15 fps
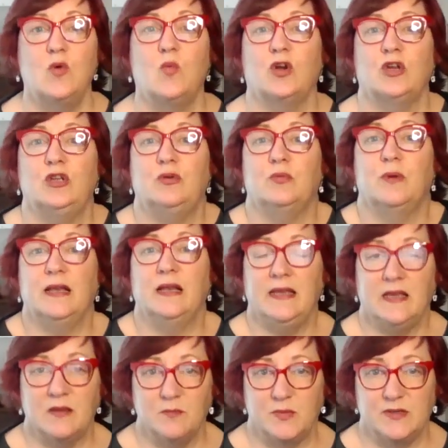where you
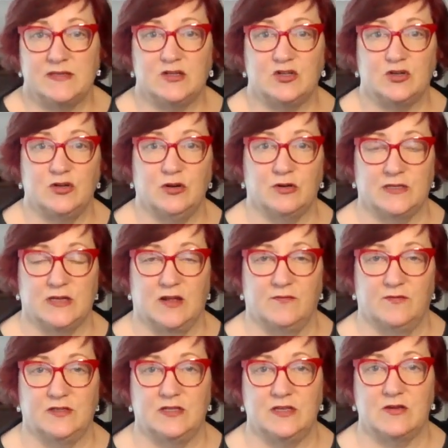really can position
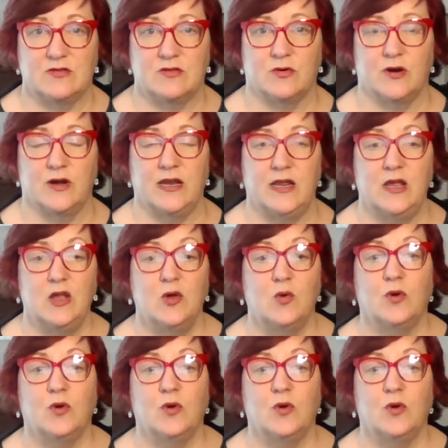yourself as the authority,